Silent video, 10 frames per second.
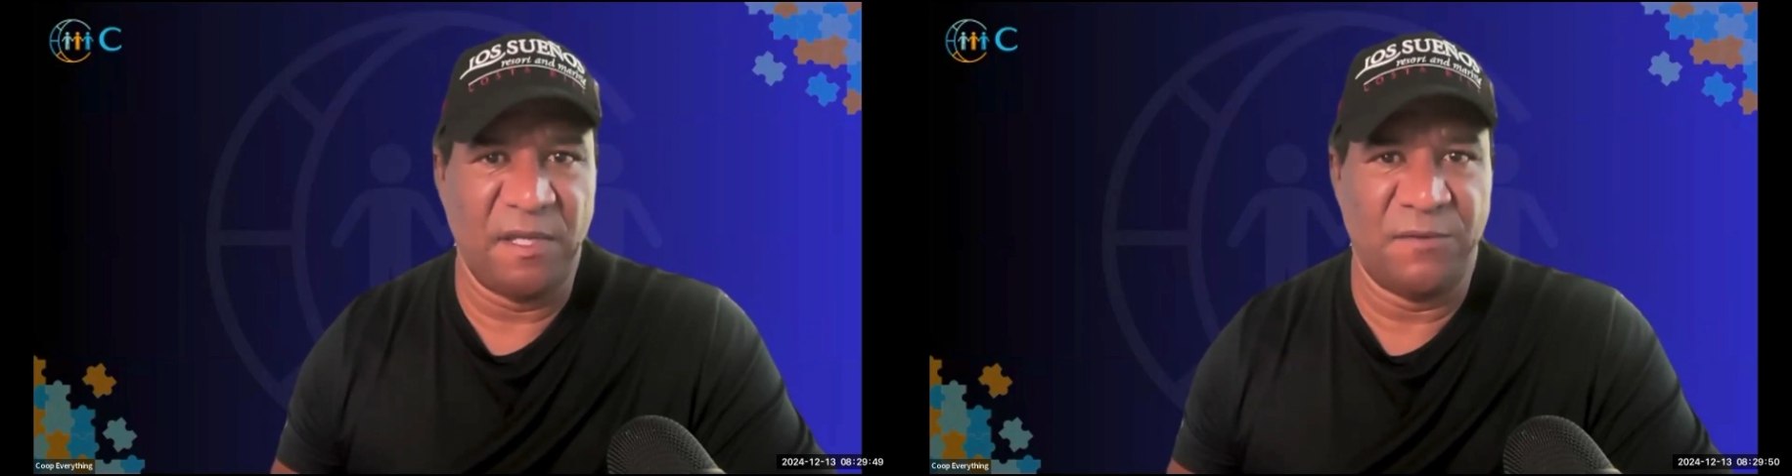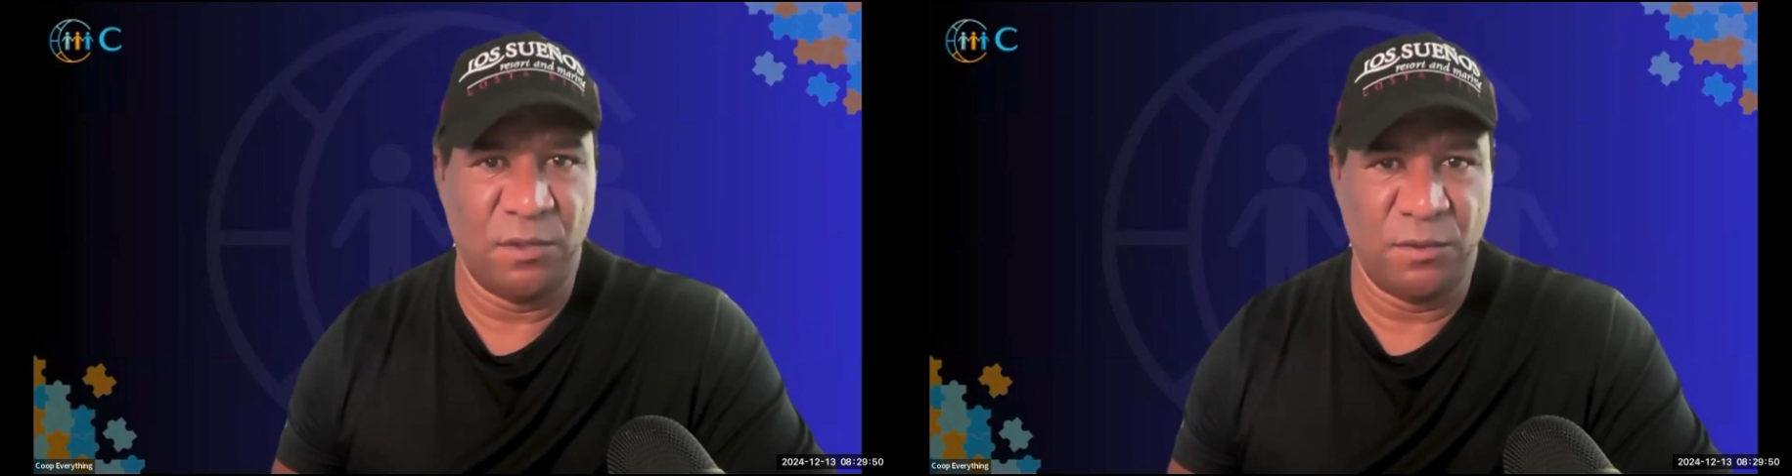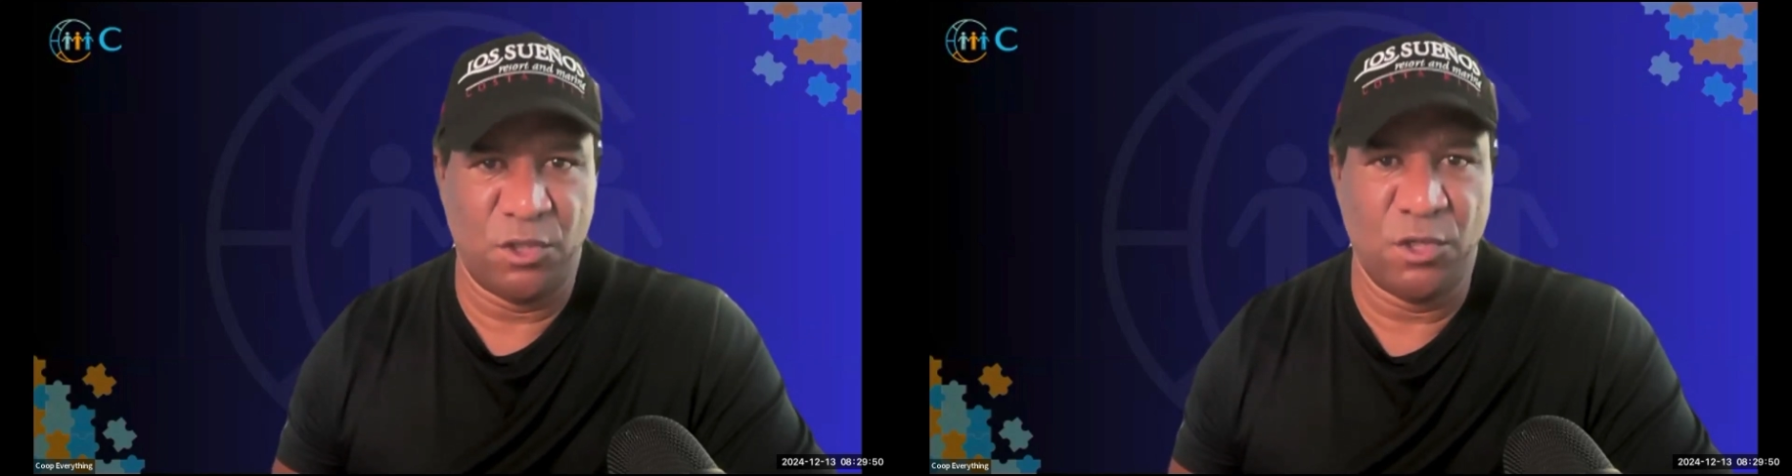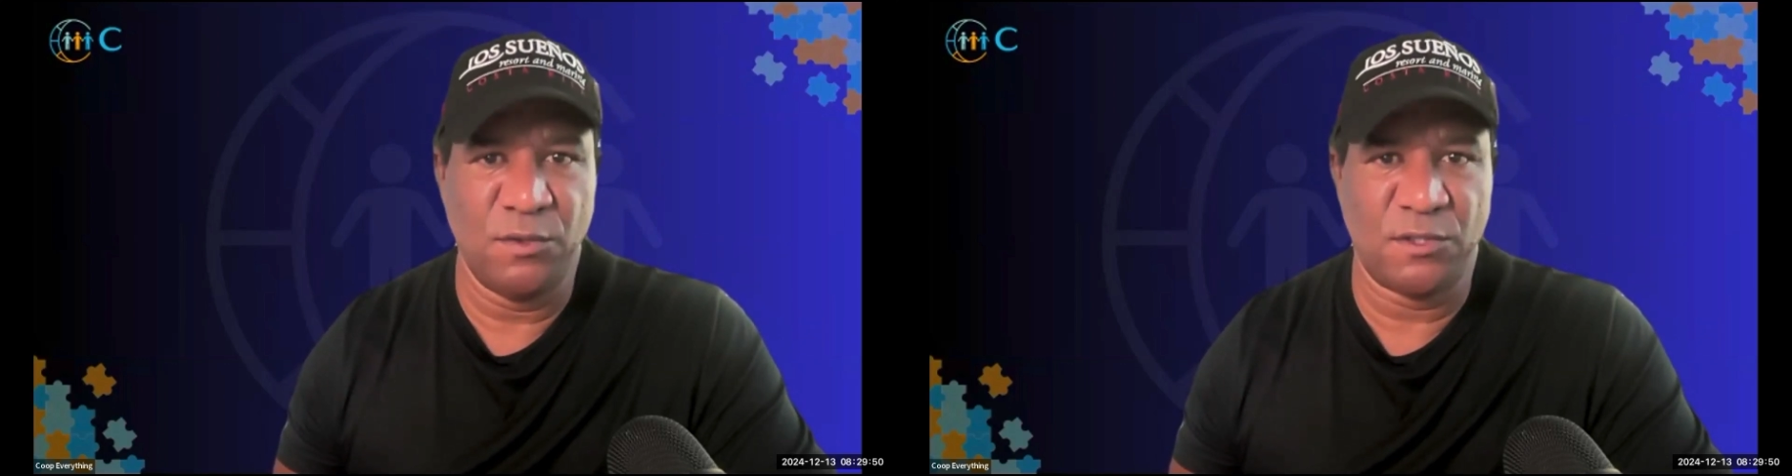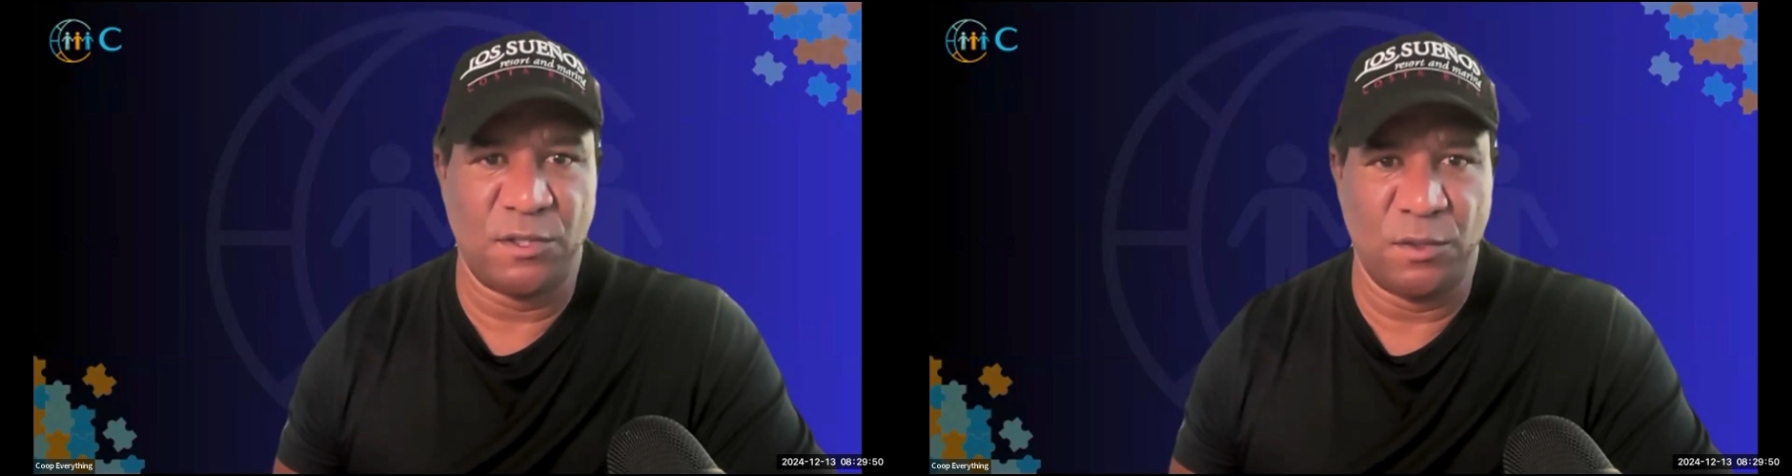if you
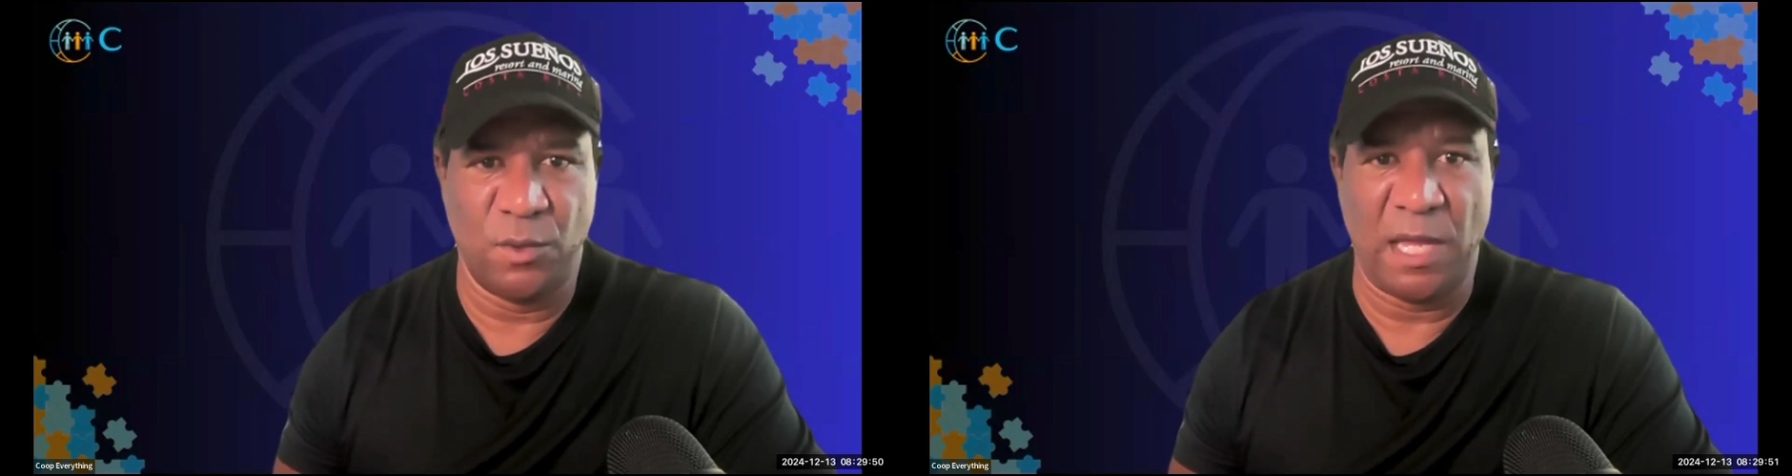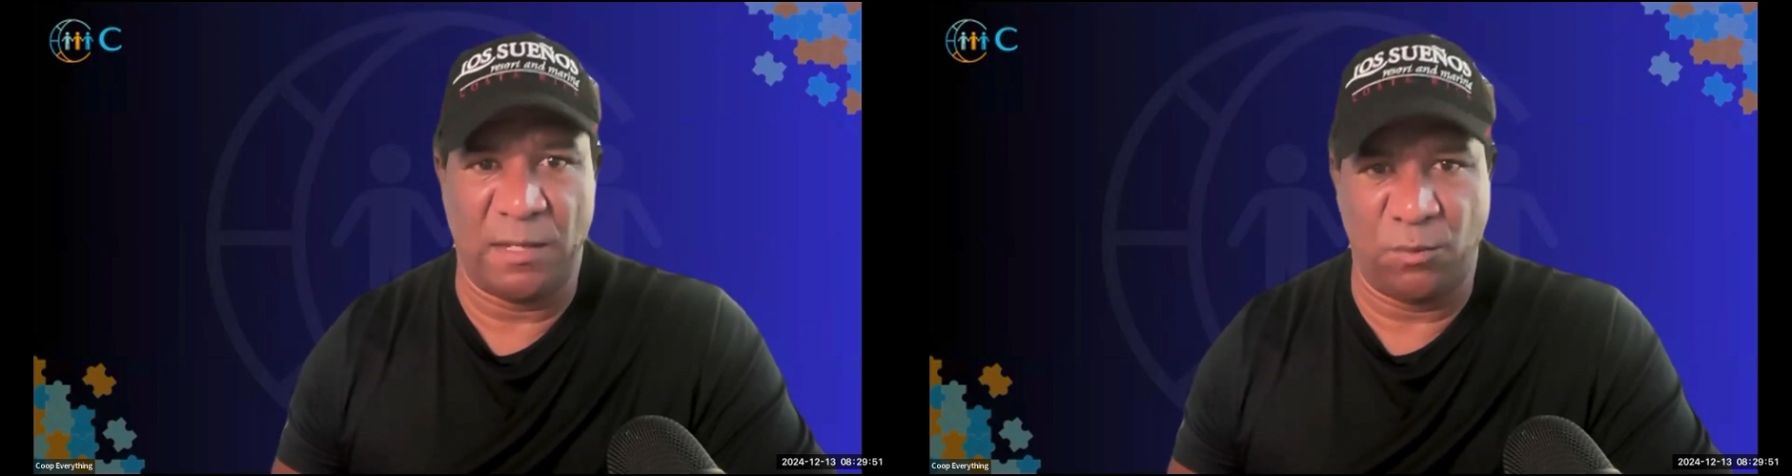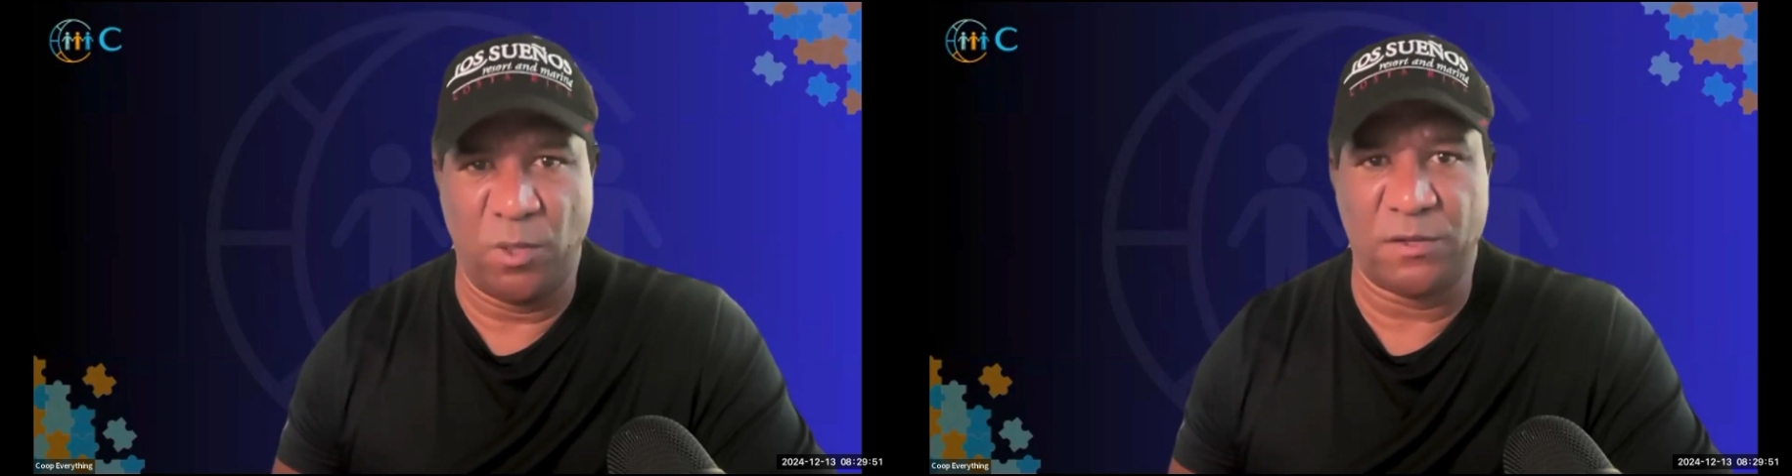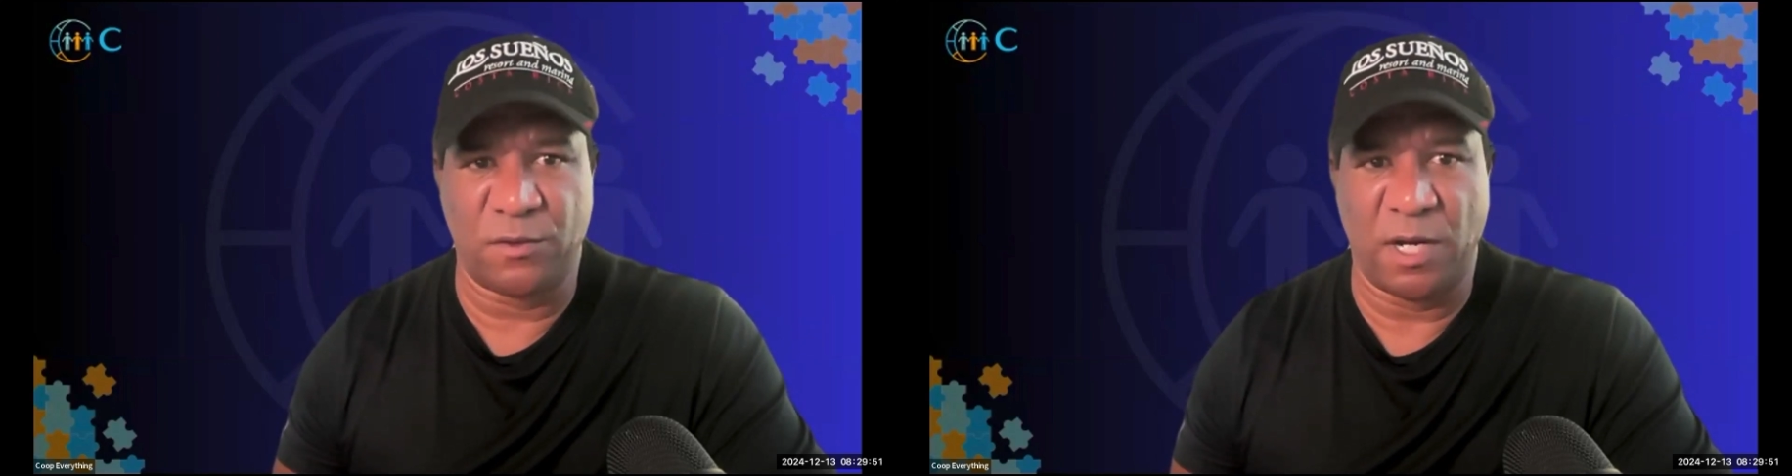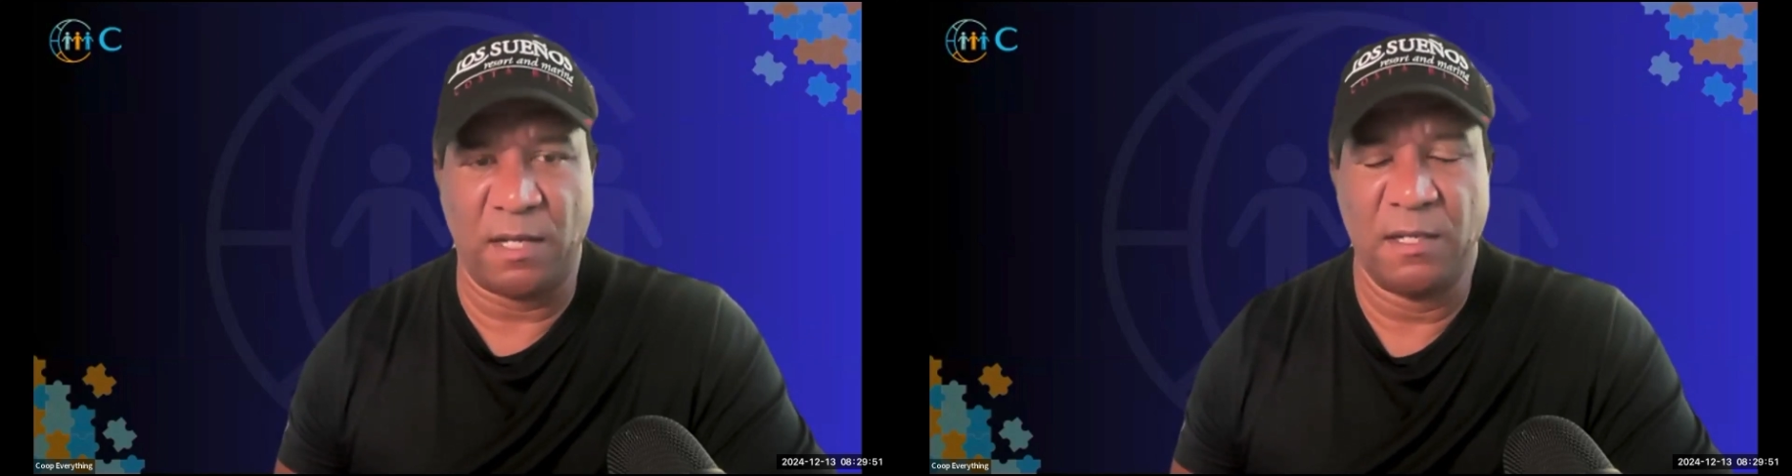choose to and
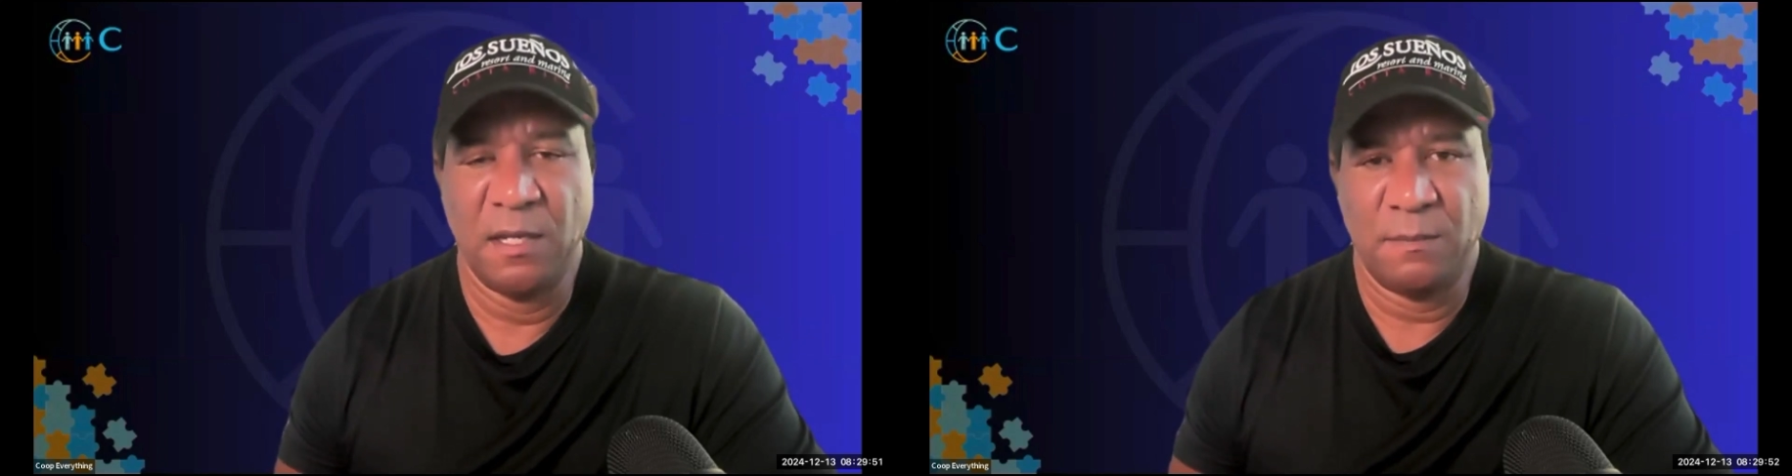withdraw it.